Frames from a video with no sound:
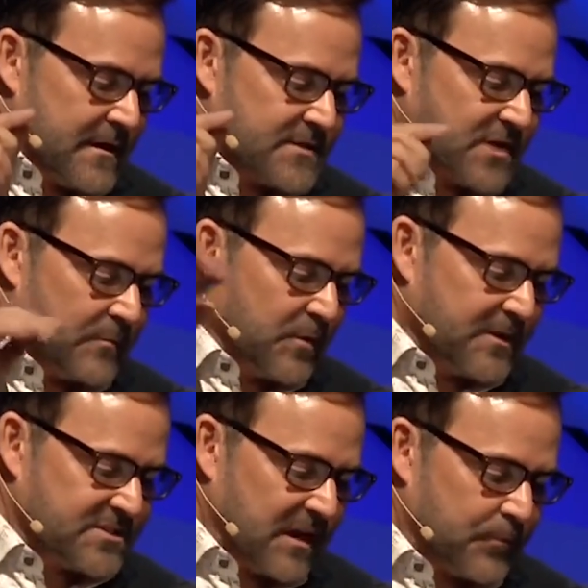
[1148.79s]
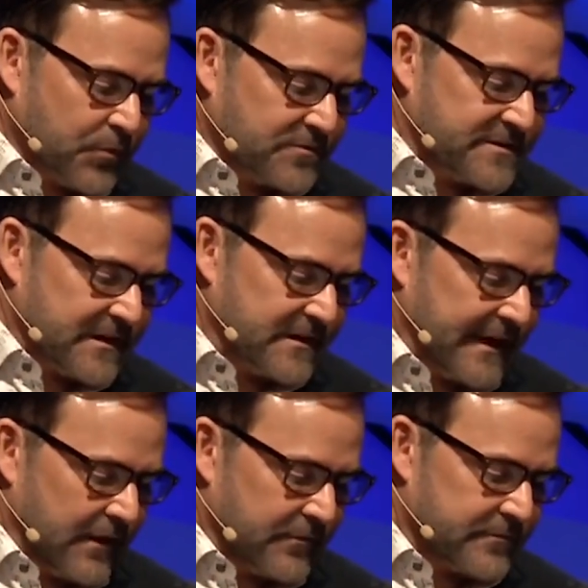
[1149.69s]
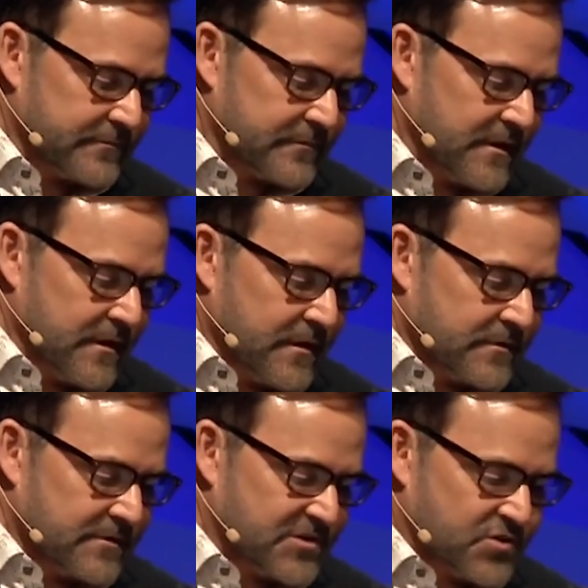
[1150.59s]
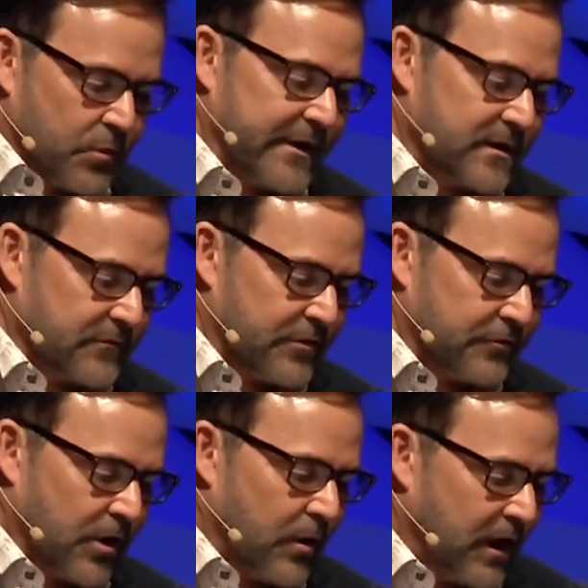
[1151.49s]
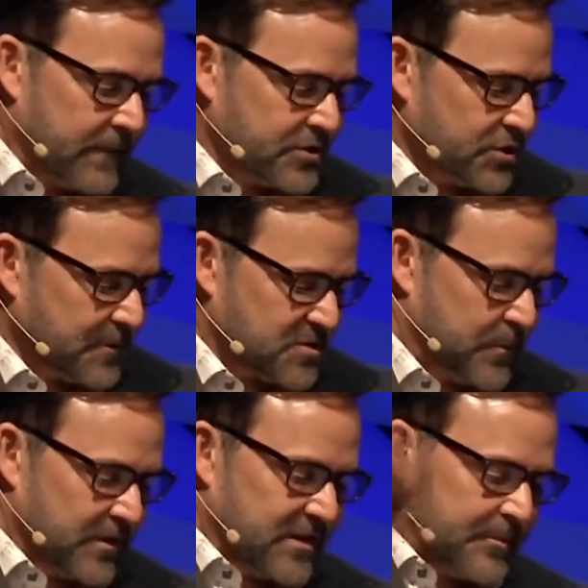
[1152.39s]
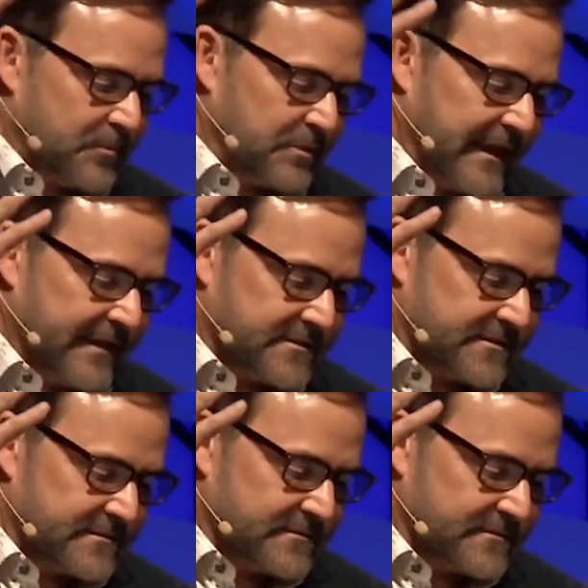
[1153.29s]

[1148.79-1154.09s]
Some you must uproot and tear down, destroy and overthrow. Others you must build up and plant.